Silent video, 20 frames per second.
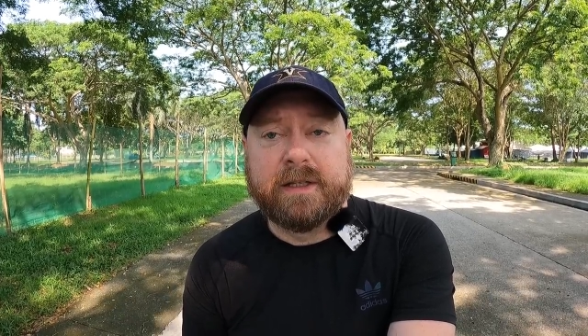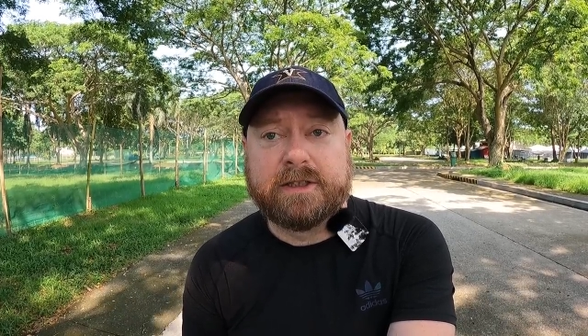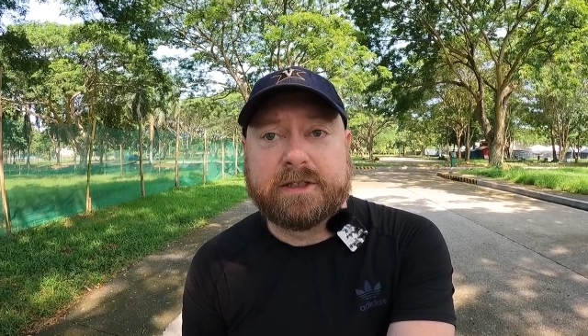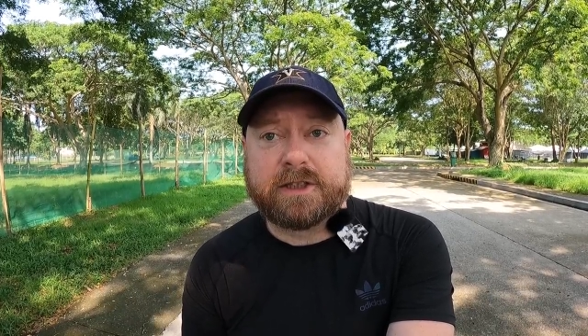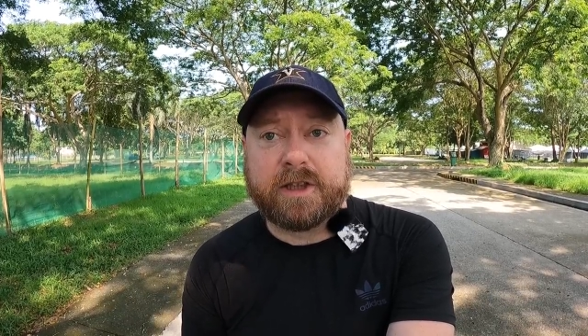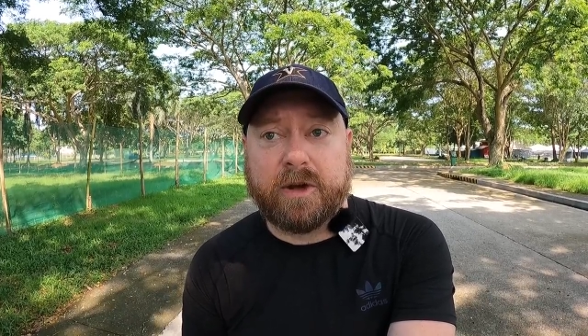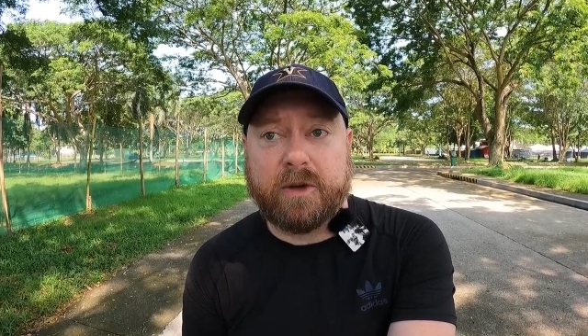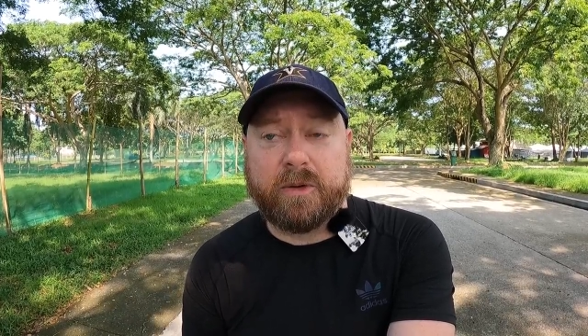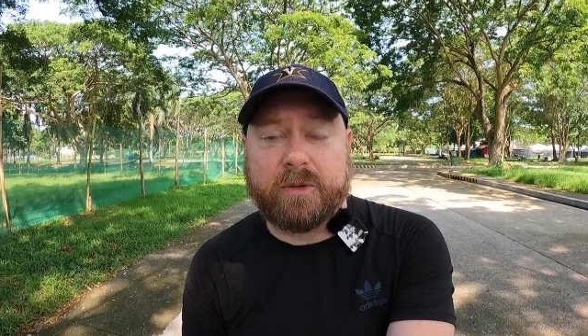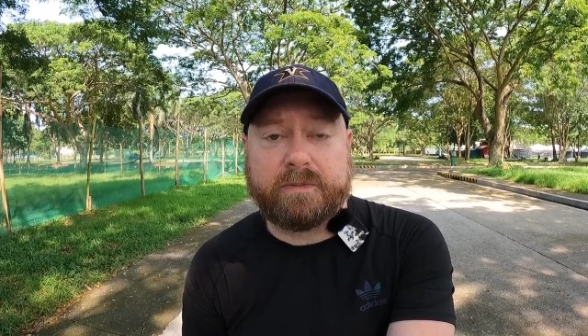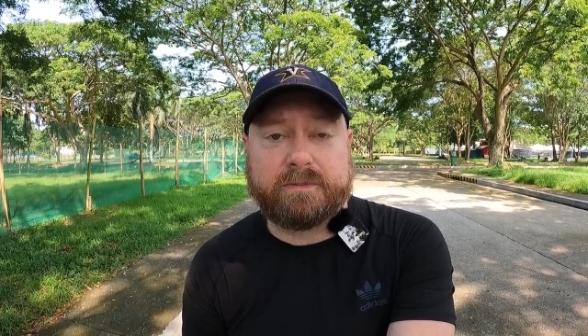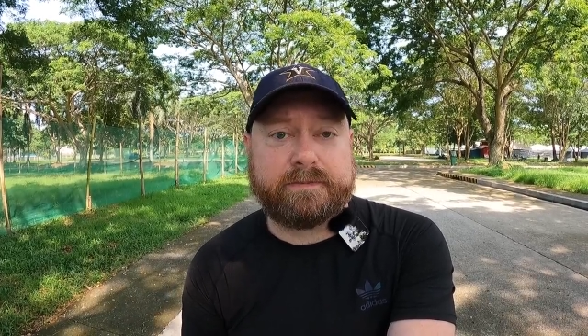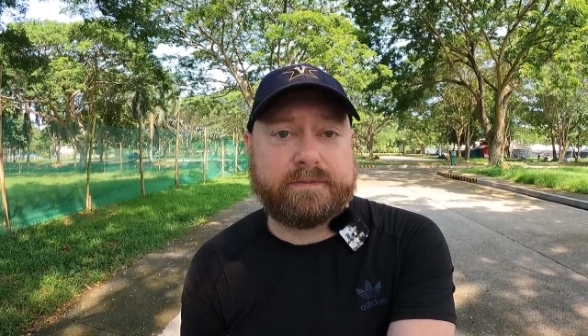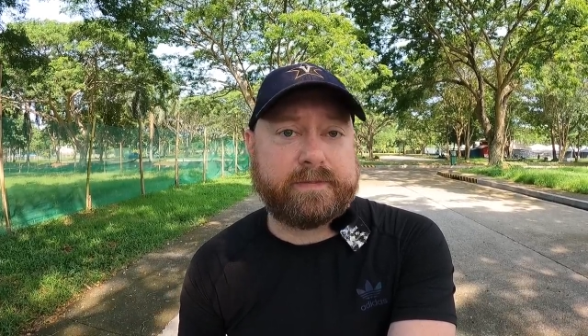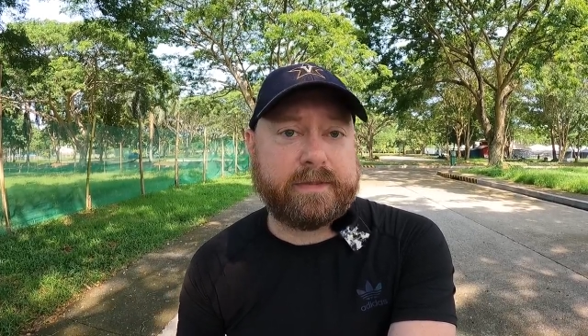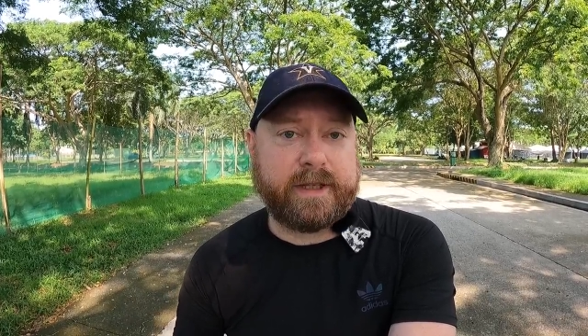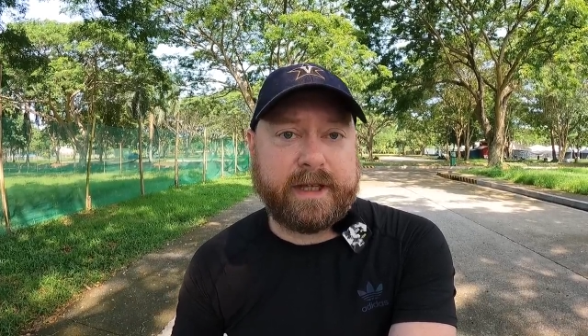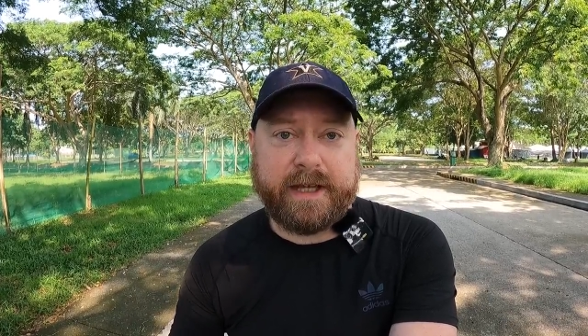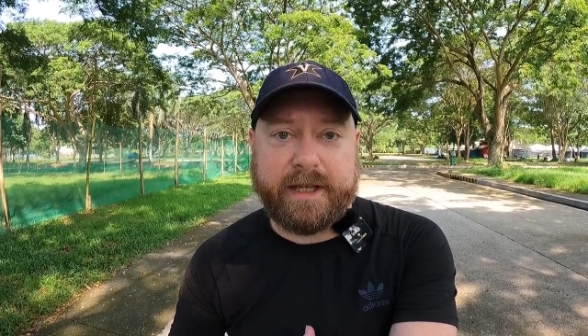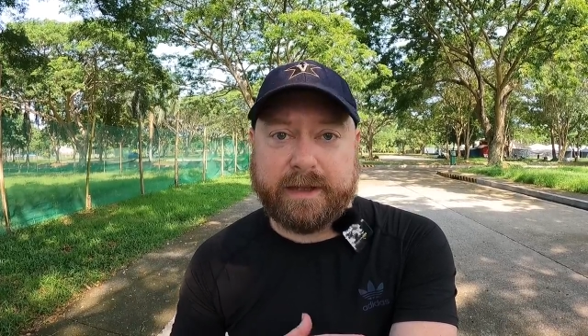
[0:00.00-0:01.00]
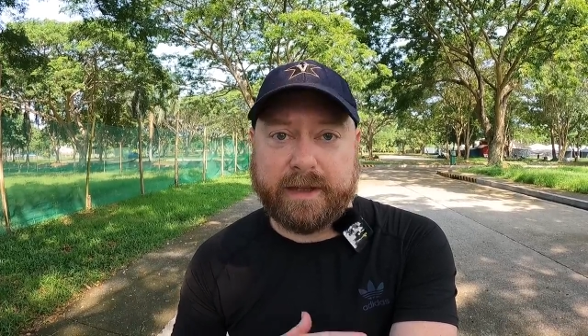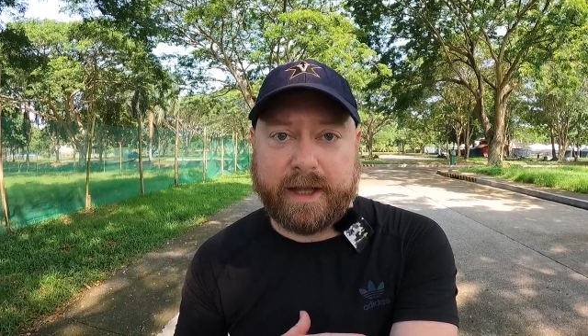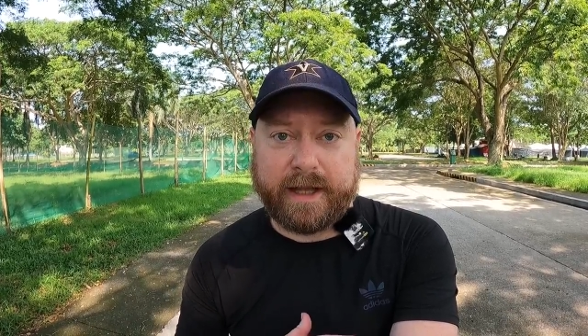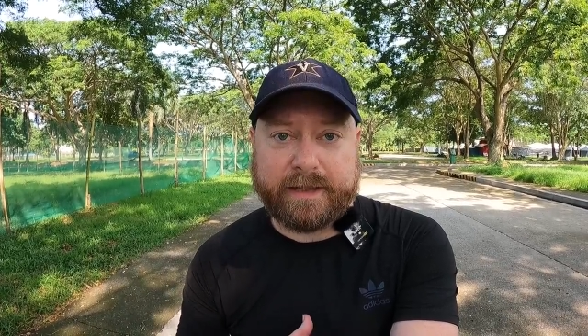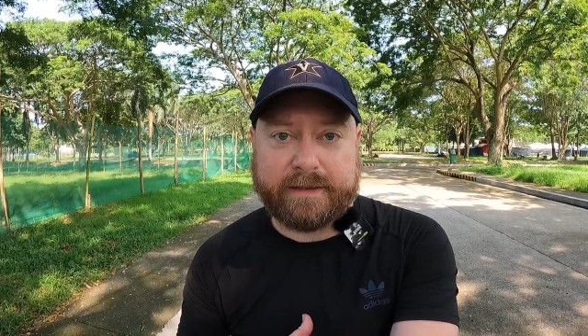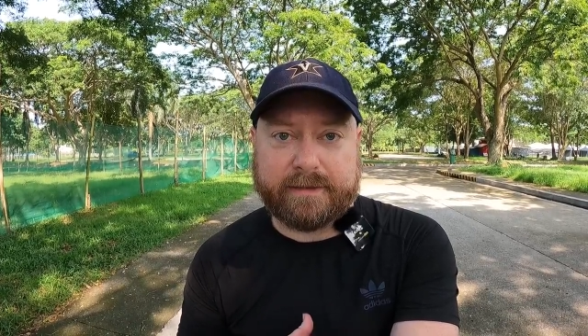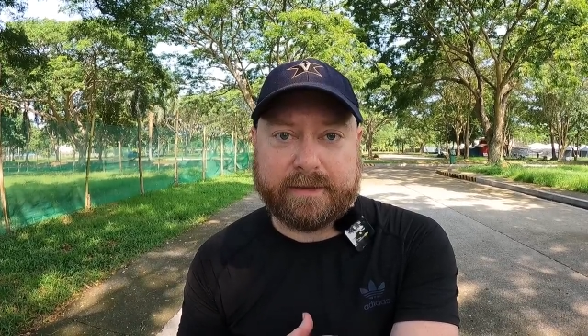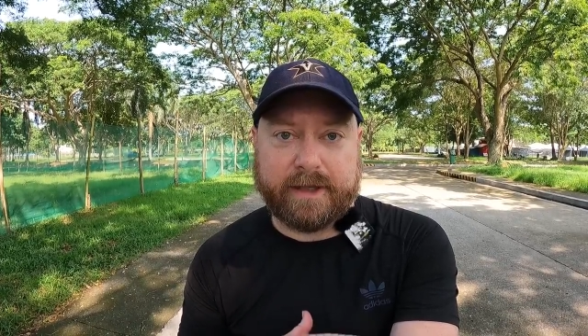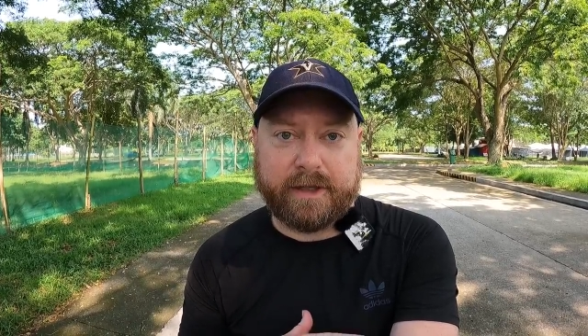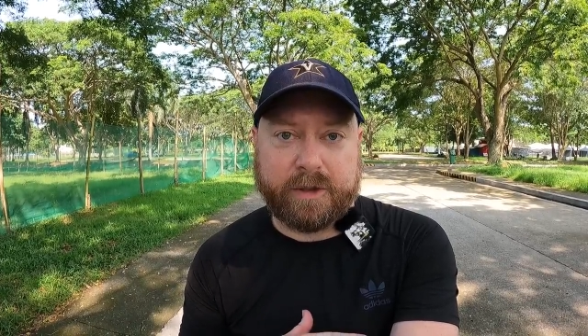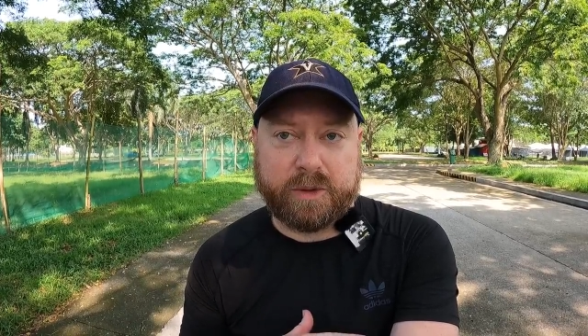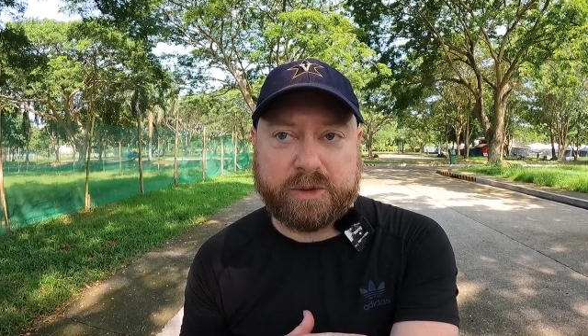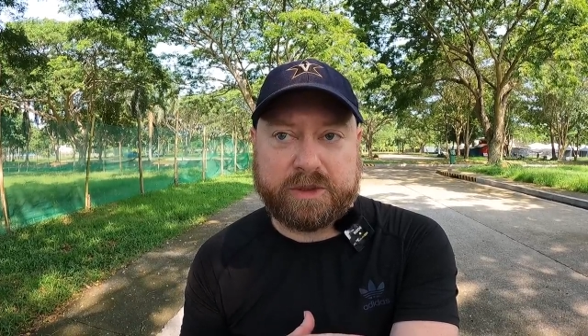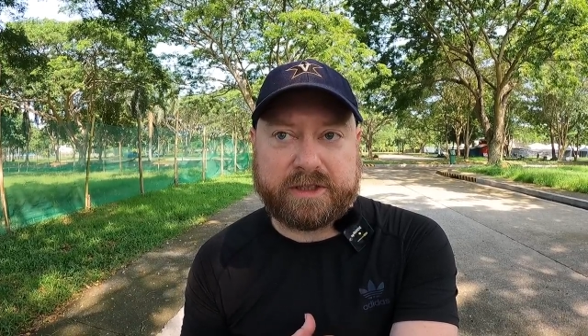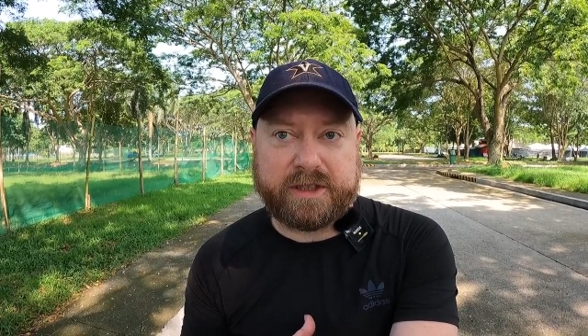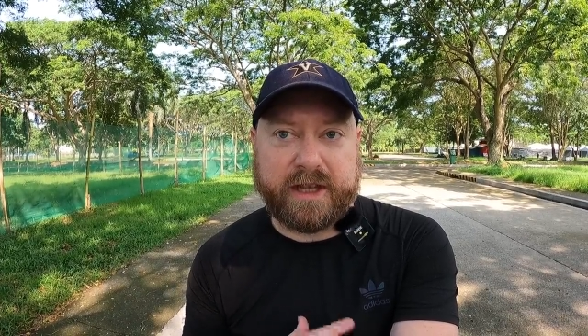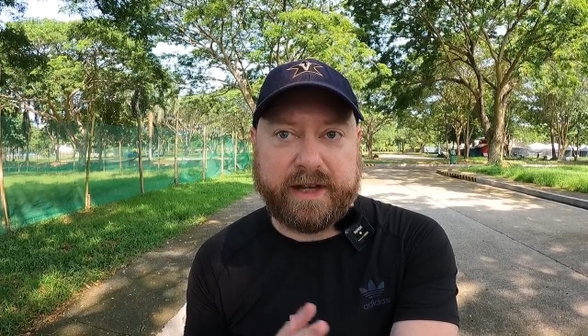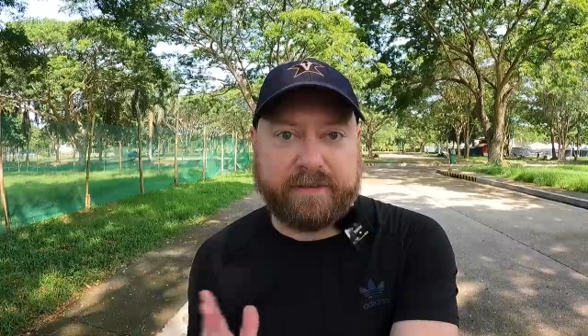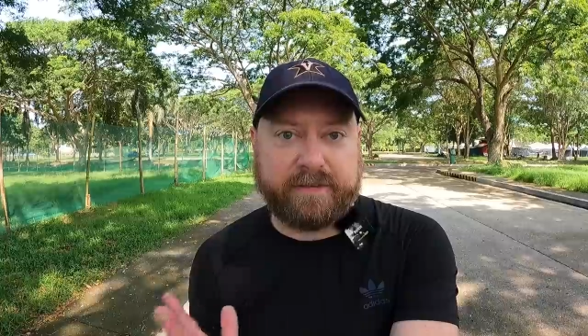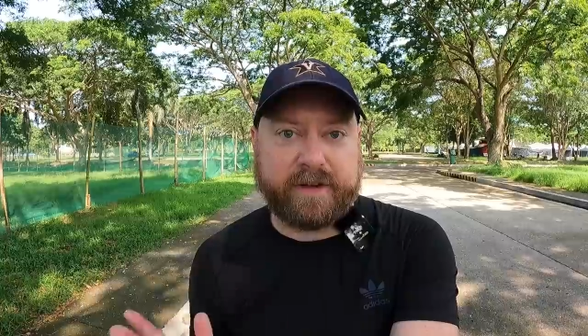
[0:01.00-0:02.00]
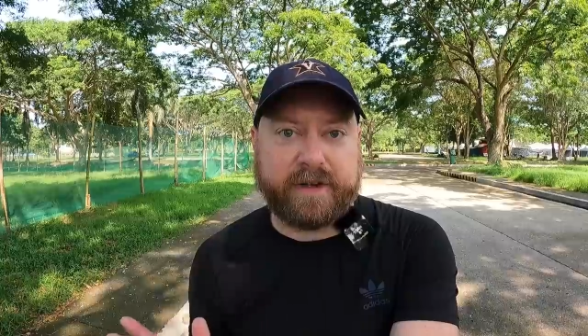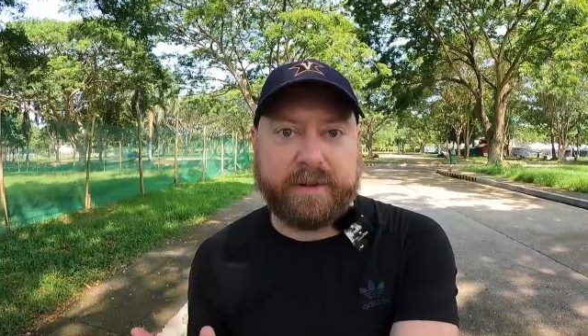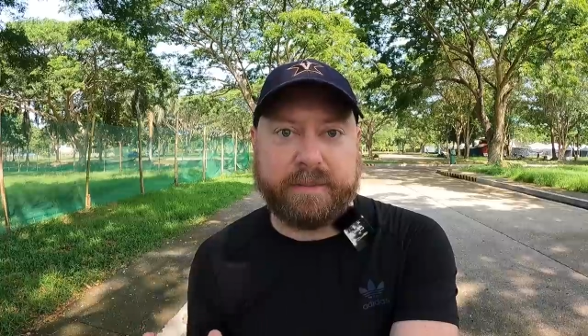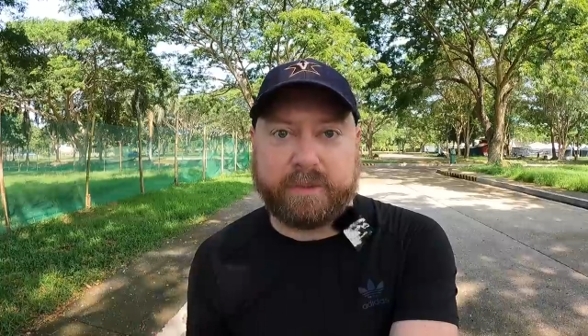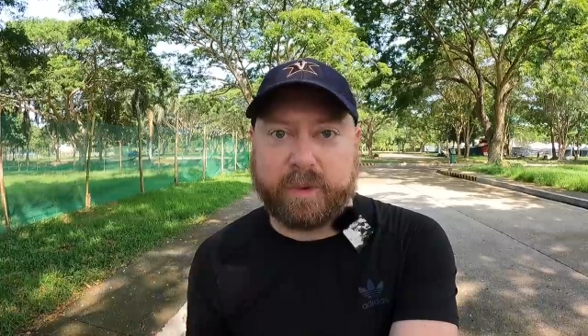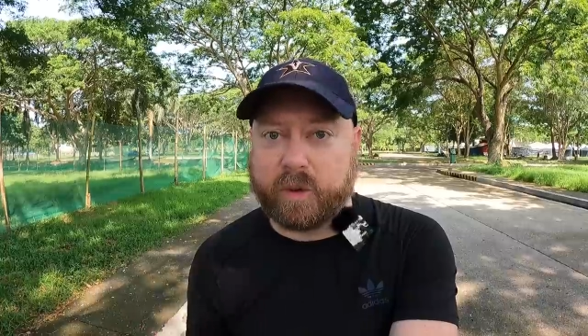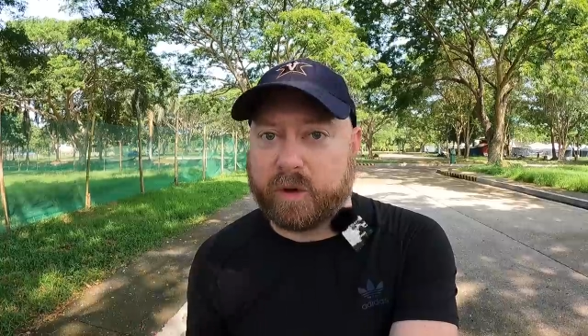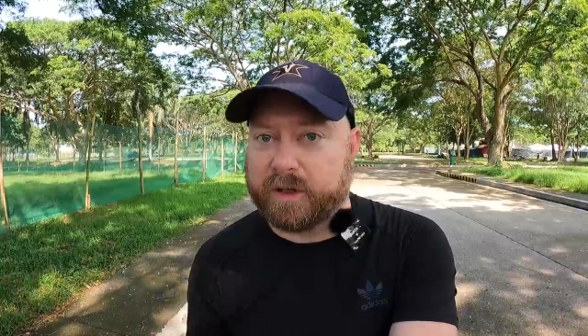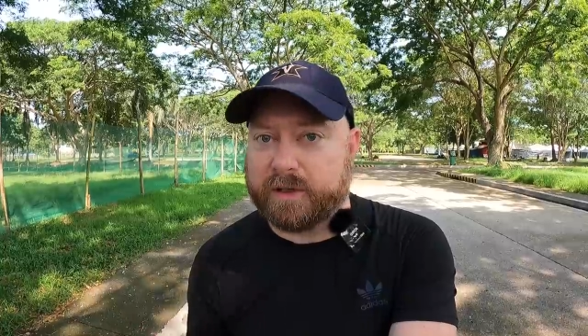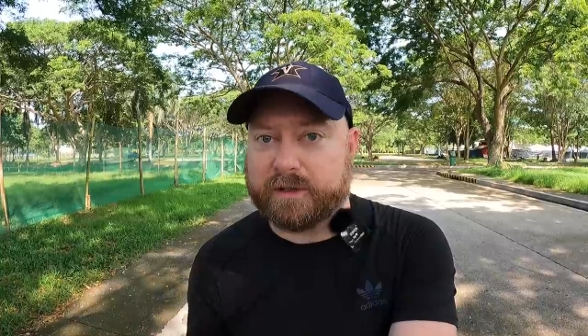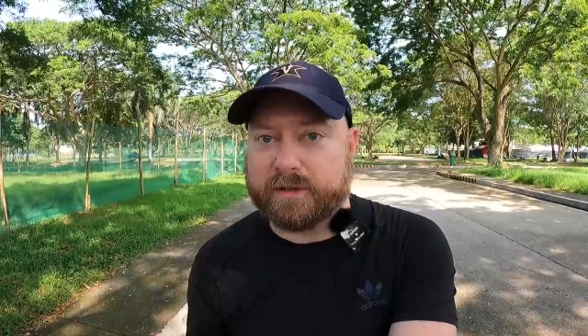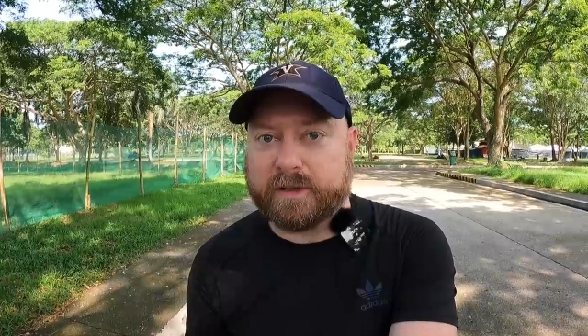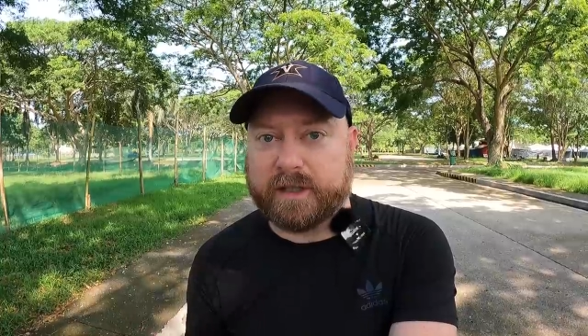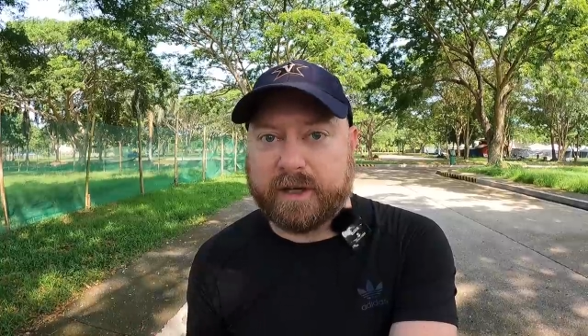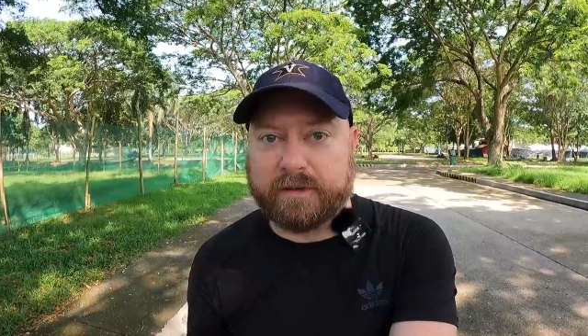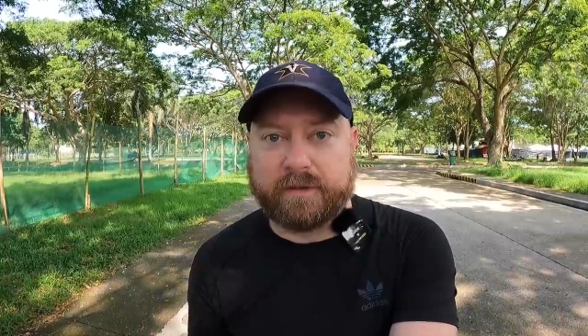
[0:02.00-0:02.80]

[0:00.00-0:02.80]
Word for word: So he like knows every important